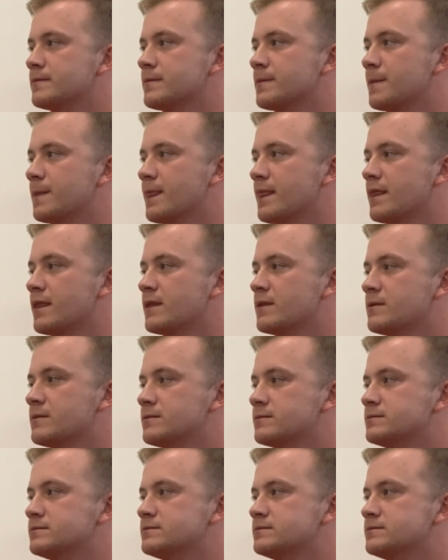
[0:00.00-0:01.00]

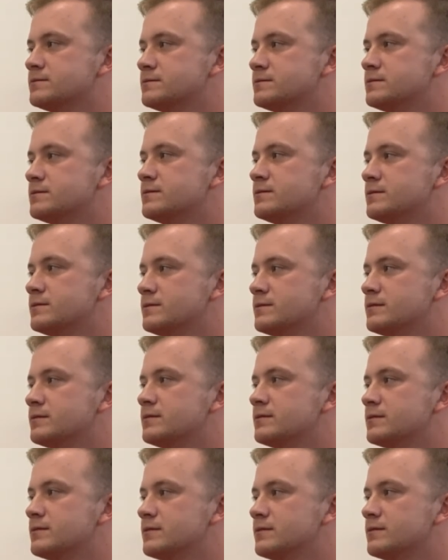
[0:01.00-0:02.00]

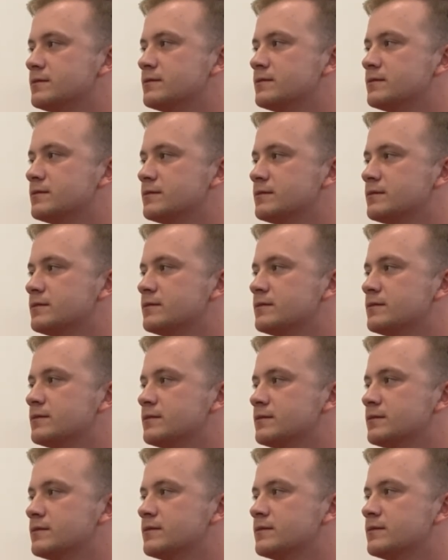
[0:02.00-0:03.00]

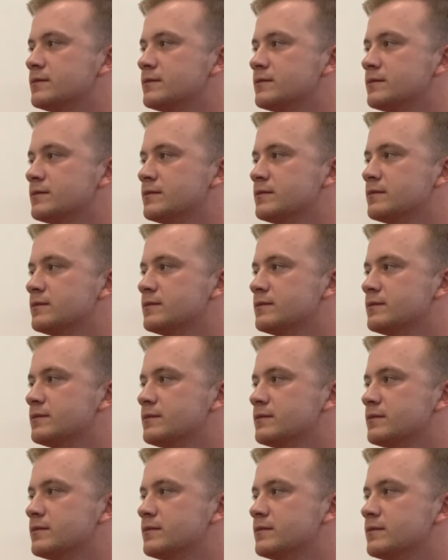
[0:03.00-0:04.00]

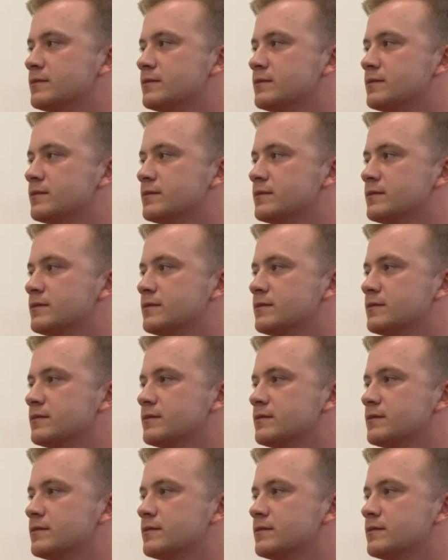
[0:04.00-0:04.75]
No words are spoken by the person on screen.